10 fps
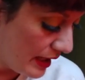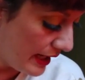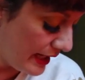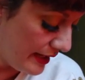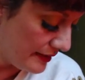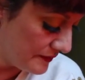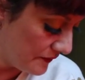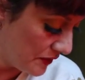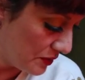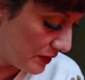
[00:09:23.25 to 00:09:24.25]
I asked
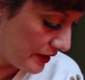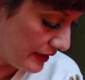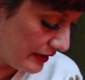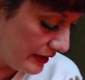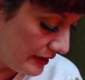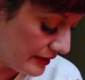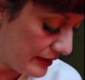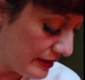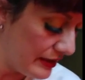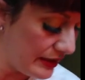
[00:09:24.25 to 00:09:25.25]
for what
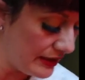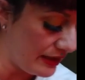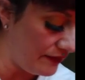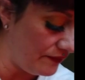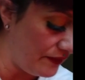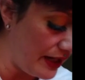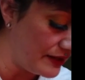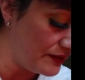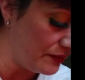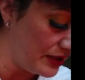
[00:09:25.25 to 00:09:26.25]

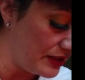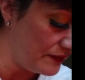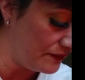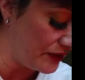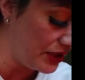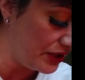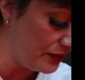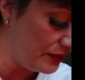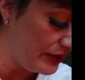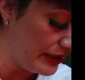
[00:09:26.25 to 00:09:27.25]
advice was for
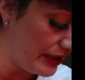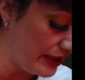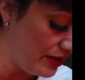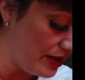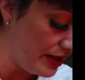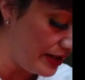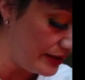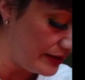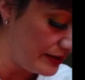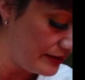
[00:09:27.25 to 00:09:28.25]
you and I
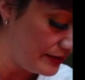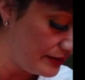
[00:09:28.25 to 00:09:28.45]
got